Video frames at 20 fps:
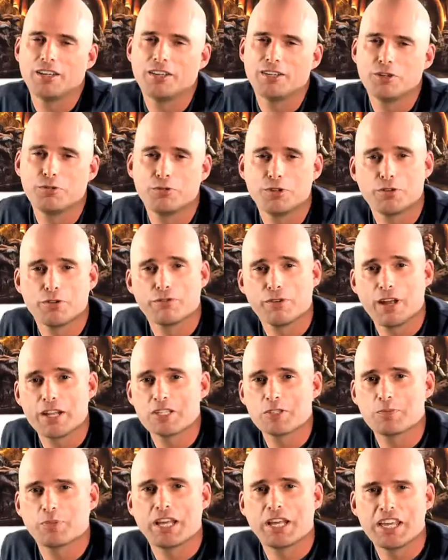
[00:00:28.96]
You and your
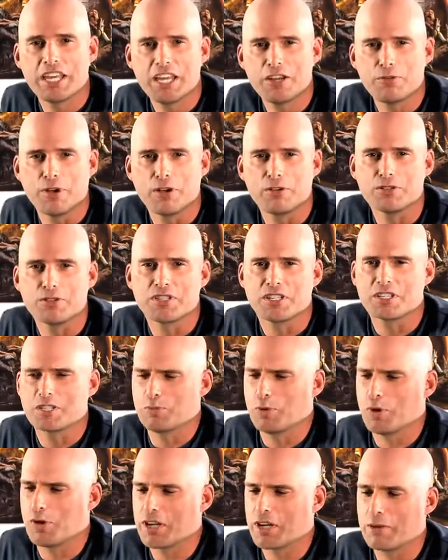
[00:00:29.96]
friends play heroes
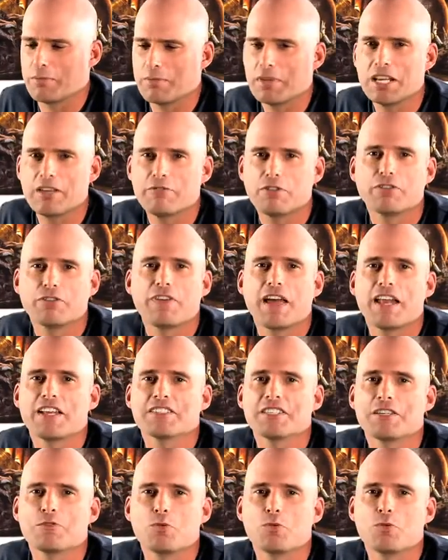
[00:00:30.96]
exploring a medieval fantasy